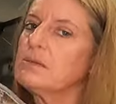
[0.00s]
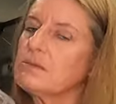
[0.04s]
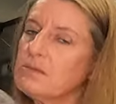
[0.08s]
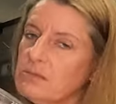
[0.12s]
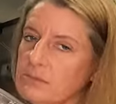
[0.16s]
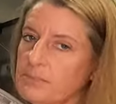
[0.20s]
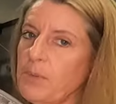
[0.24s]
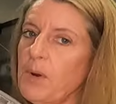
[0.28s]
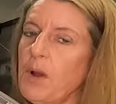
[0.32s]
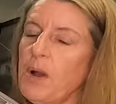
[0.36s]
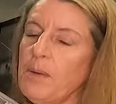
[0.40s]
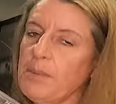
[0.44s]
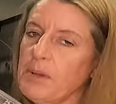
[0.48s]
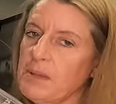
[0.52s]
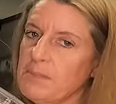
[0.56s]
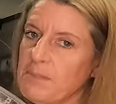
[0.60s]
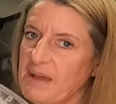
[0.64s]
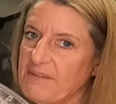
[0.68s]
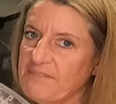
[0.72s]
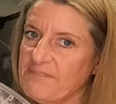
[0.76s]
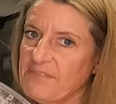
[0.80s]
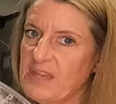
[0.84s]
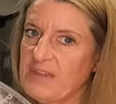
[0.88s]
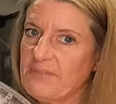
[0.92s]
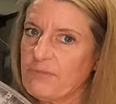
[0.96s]
this is probably
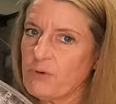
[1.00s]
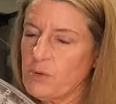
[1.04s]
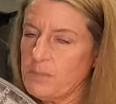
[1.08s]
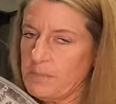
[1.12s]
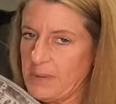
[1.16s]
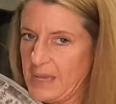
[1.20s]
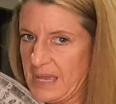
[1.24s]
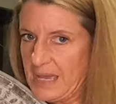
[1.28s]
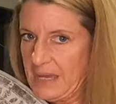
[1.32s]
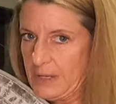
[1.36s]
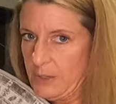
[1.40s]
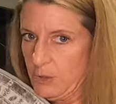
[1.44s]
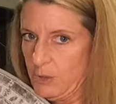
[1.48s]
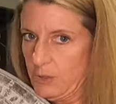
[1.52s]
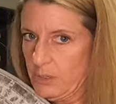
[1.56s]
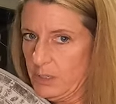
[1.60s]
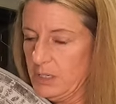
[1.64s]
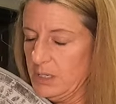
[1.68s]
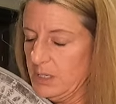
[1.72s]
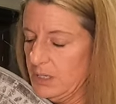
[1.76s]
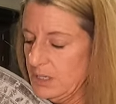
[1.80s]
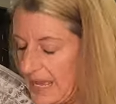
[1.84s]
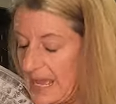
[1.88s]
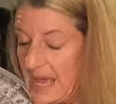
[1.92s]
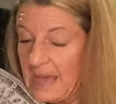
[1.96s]
my favorite pattern.
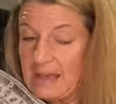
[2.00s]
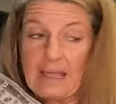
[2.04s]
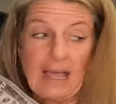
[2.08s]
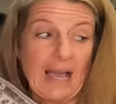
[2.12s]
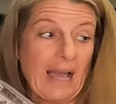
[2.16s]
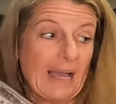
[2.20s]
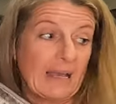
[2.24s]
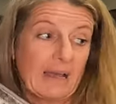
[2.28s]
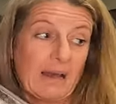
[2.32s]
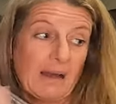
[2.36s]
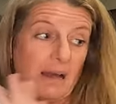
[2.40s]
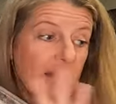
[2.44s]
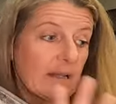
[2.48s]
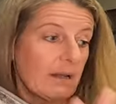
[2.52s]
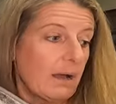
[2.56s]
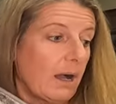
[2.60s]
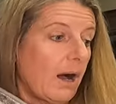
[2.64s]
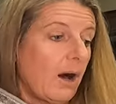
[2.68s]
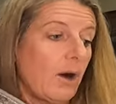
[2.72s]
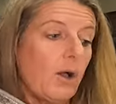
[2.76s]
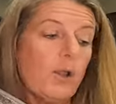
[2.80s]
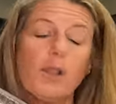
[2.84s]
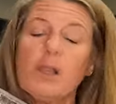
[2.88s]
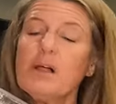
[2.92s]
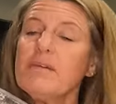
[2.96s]
I got
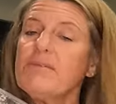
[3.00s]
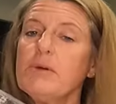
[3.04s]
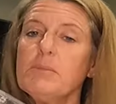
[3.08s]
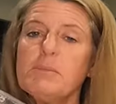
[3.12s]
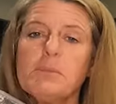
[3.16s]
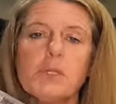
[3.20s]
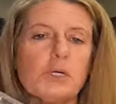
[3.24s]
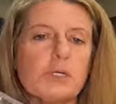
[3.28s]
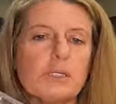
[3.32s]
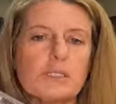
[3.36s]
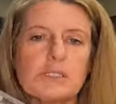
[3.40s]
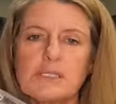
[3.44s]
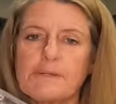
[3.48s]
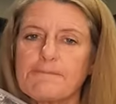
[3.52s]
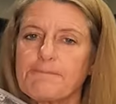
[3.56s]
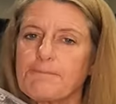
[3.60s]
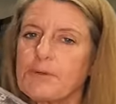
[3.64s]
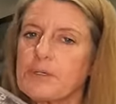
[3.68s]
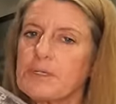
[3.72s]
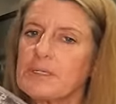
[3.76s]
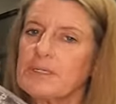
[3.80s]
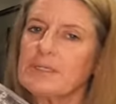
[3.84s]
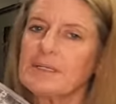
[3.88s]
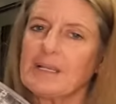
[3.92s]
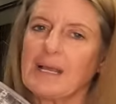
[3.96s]
all of them look
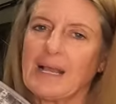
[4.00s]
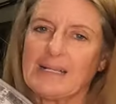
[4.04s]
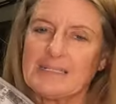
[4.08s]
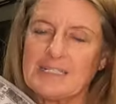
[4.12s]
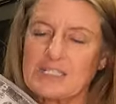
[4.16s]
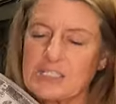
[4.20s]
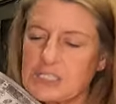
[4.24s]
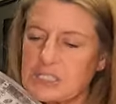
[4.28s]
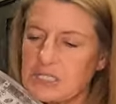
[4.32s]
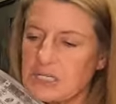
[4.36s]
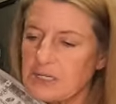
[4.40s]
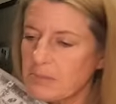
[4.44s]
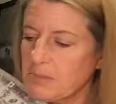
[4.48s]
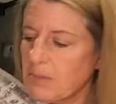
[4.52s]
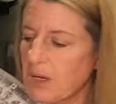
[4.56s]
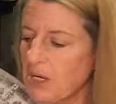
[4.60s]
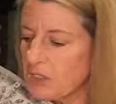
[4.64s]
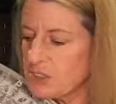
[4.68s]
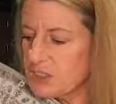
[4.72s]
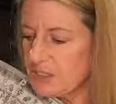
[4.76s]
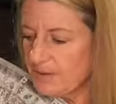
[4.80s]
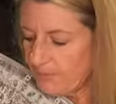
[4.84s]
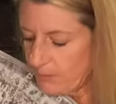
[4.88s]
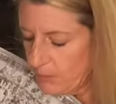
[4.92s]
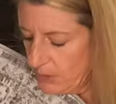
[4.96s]
different. I just did them
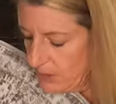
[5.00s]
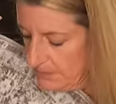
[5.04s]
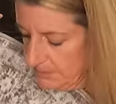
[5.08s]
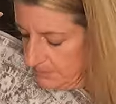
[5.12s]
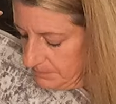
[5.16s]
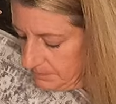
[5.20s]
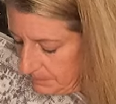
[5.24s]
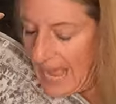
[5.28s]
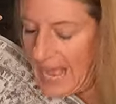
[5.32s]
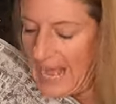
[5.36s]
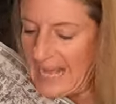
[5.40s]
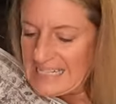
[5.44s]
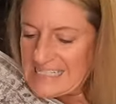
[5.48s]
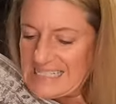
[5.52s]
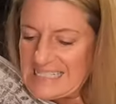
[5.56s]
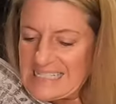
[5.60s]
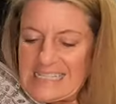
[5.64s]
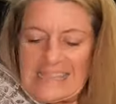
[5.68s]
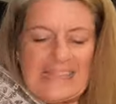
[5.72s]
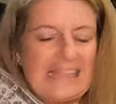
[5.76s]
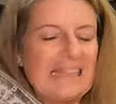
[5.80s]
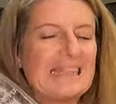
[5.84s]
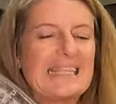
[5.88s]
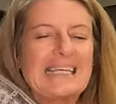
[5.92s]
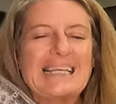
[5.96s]
all different. I
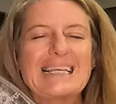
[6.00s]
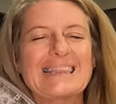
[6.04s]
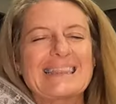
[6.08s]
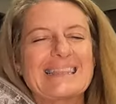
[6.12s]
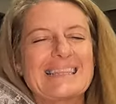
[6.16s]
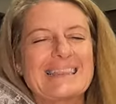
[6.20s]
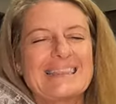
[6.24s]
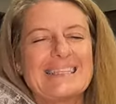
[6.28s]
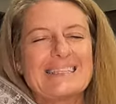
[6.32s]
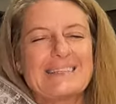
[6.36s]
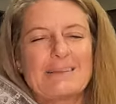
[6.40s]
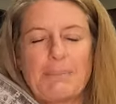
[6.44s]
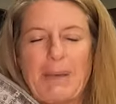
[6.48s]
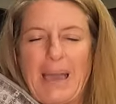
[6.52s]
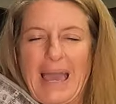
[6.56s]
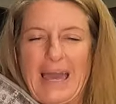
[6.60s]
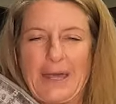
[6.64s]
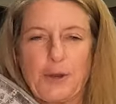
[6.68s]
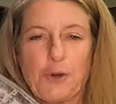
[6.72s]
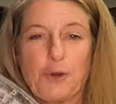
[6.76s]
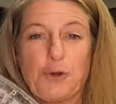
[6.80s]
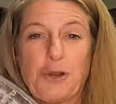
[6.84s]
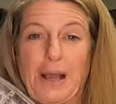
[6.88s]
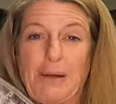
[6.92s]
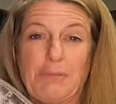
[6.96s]
didn't think that this
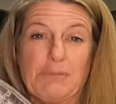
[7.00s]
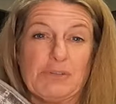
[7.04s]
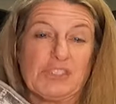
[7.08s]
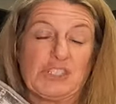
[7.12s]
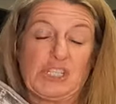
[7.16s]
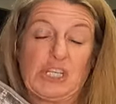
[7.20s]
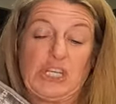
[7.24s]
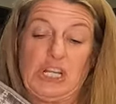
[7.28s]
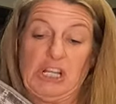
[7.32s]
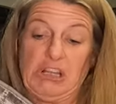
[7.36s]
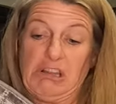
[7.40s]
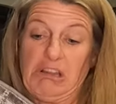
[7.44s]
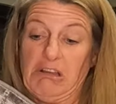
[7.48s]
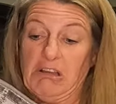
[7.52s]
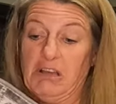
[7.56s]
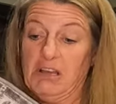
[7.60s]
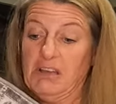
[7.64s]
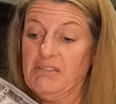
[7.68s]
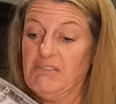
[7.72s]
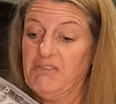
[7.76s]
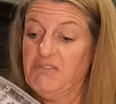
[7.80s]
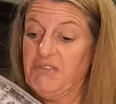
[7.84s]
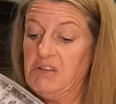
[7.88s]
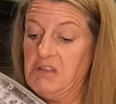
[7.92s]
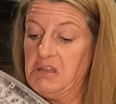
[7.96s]
pattern I was gonna
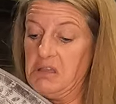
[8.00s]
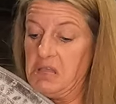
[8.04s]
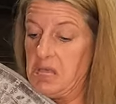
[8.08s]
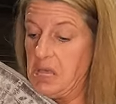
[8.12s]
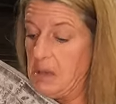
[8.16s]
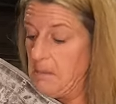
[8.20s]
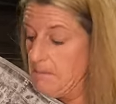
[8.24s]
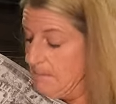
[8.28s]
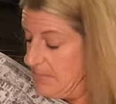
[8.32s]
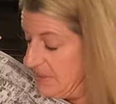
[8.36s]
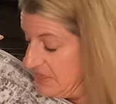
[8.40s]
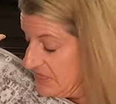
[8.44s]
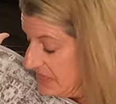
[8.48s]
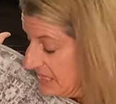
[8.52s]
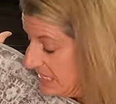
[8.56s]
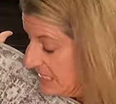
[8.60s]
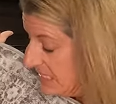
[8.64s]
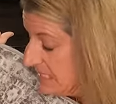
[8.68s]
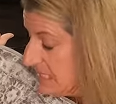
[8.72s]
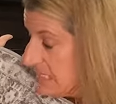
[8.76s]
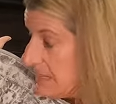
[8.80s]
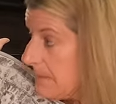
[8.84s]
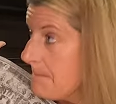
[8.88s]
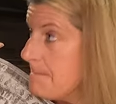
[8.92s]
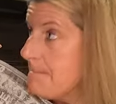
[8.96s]
love, but
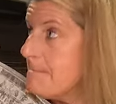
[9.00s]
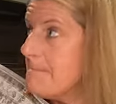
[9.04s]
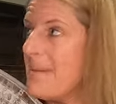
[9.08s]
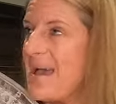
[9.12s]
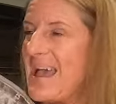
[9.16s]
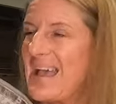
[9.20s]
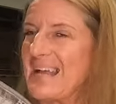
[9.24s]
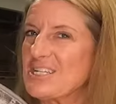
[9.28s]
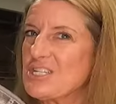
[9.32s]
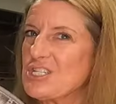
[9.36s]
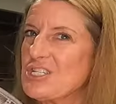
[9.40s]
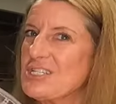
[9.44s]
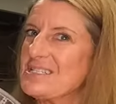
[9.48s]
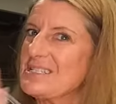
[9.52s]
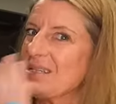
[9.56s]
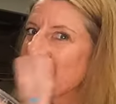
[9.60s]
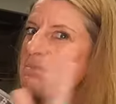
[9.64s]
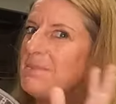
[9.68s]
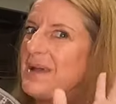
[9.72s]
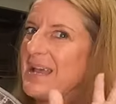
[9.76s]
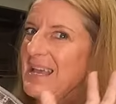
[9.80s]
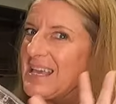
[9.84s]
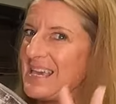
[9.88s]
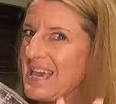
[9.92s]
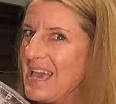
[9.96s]
this matches
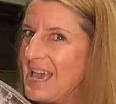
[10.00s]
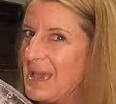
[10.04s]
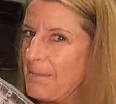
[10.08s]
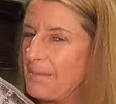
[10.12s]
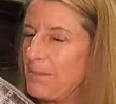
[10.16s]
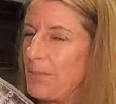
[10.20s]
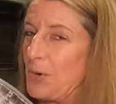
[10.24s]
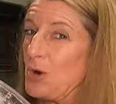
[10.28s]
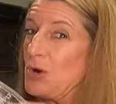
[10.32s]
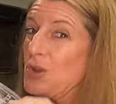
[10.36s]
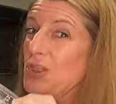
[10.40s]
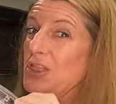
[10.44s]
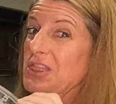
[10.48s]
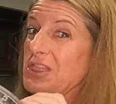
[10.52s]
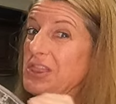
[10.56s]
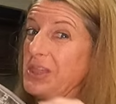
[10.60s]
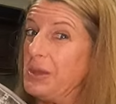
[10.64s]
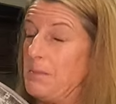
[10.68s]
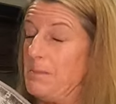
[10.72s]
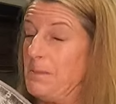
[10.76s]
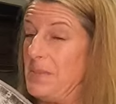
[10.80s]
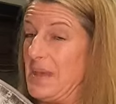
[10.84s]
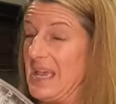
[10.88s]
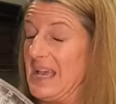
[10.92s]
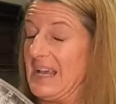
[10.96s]
my camper
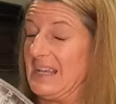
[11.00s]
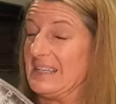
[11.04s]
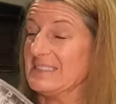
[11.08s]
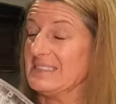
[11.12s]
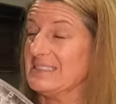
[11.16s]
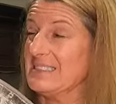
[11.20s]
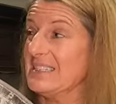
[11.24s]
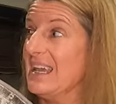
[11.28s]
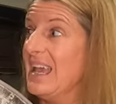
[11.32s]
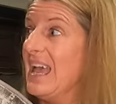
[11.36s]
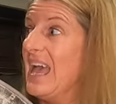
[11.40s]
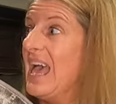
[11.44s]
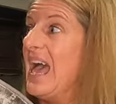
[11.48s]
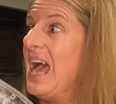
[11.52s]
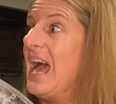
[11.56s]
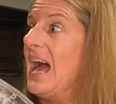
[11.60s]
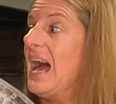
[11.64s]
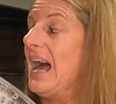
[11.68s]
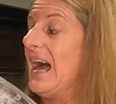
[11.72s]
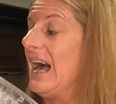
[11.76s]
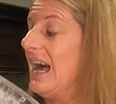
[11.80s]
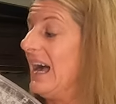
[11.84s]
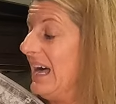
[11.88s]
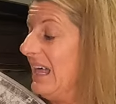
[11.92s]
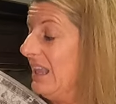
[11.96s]
the best.
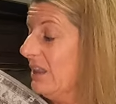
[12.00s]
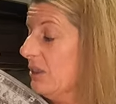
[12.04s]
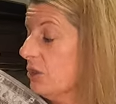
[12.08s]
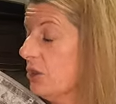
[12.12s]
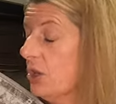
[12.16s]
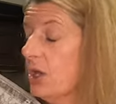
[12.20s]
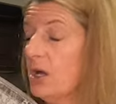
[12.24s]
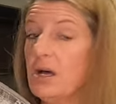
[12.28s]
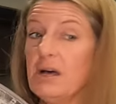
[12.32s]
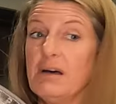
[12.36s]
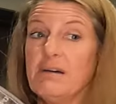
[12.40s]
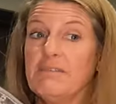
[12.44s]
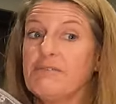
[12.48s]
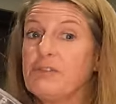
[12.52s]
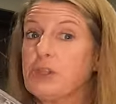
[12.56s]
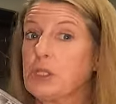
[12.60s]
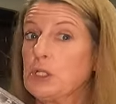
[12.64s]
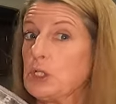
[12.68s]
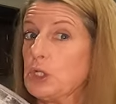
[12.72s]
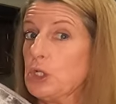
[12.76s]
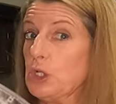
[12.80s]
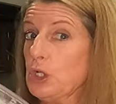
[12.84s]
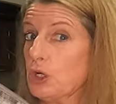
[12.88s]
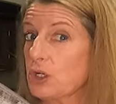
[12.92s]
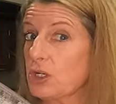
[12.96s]
I love
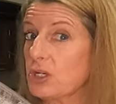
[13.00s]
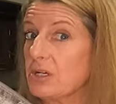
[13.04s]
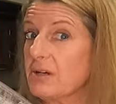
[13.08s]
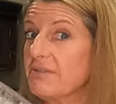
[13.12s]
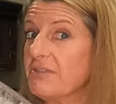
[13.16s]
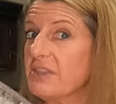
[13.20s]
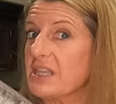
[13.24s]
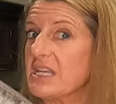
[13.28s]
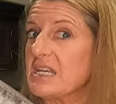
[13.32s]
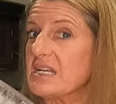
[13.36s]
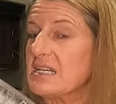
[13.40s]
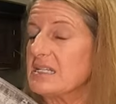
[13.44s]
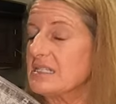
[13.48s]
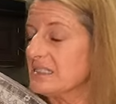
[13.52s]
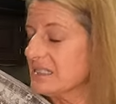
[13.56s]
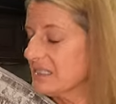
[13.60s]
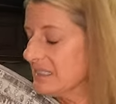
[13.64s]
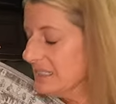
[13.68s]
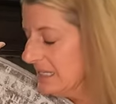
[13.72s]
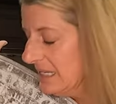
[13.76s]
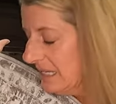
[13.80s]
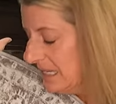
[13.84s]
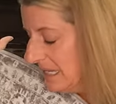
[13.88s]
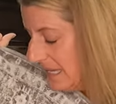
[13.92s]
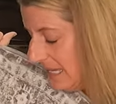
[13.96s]
the look of
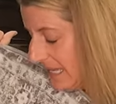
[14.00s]
this